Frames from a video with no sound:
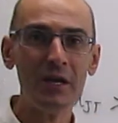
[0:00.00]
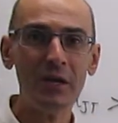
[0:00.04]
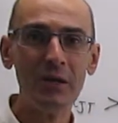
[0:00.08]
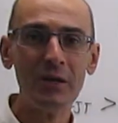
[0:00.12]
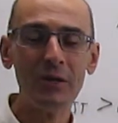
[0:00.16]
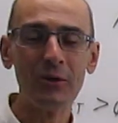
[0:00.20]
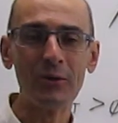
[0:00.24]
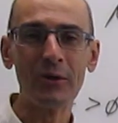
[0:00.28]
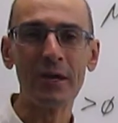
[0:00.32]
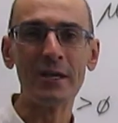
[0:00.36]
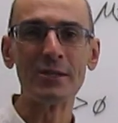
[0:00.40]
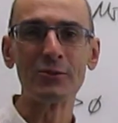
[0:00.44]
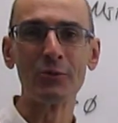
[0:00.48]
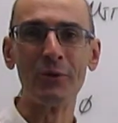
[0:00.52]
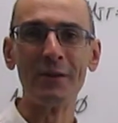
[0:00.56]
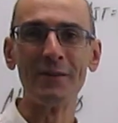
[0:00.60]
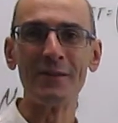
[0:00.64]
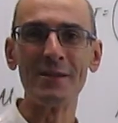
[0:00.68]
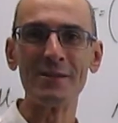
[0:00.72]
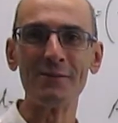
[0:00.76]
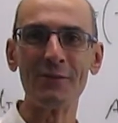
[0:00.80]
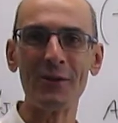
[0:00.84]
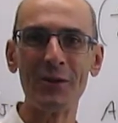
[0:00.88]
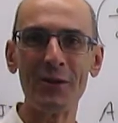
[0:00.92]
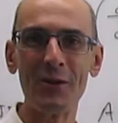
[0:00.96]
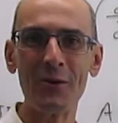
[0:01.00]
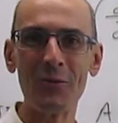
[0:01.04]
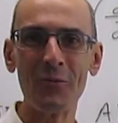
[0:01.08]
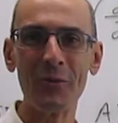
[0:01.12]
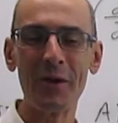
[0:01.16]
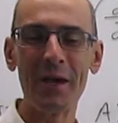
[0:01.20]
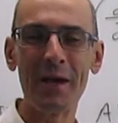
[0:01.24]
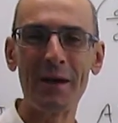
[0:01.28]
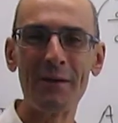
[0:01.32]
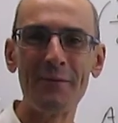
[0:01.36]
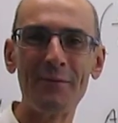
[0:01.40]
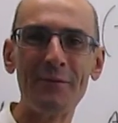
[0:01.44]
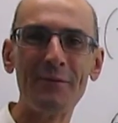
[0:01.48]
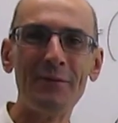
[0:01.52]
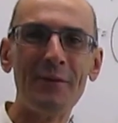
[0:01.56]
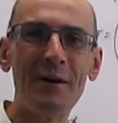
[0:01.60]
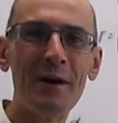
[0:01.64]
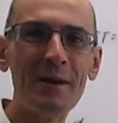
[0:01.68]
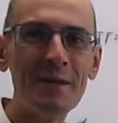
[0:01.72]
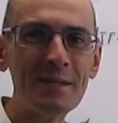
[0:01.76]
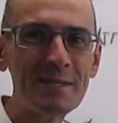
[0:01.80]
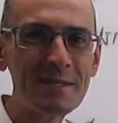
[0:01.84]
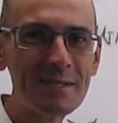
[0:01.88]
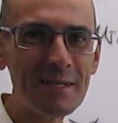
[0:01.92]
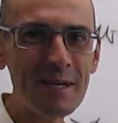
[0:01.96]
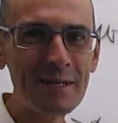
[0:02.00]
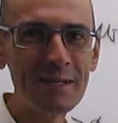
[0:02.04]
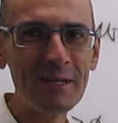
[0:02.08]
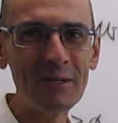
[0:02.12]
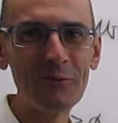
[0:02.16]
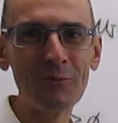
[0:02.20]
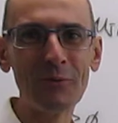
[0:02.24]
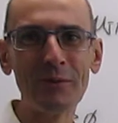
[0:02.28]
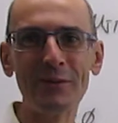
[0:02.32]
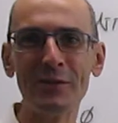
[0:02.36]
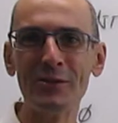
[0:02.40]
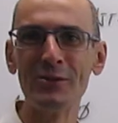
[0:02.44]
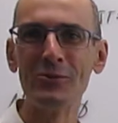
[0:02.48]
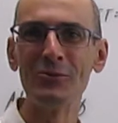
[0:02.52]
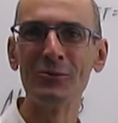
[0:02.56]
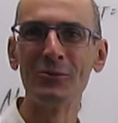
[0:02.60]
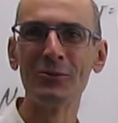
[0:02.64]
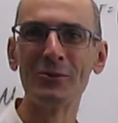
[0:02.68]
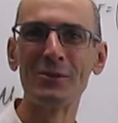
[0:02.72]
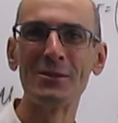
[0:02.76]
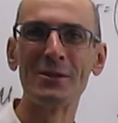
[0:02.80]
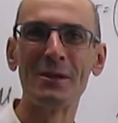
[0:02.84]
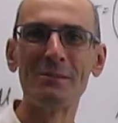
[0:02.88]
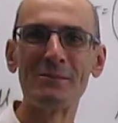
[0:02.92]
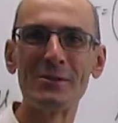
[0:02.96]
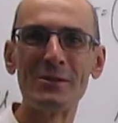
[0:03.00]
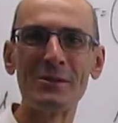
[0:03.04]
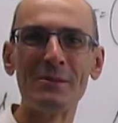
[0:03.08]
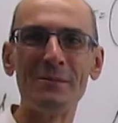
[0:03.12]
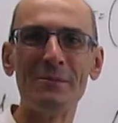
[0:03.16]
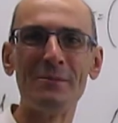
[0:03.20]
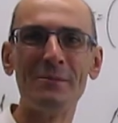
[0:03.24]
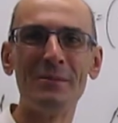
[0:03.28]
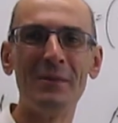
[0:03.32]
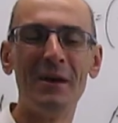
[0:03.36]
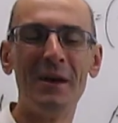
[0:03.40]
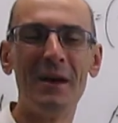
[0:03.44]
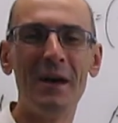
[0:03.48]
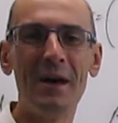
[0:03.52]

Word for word: Okay, so in this video we have uh, studied what the Joule-Thomson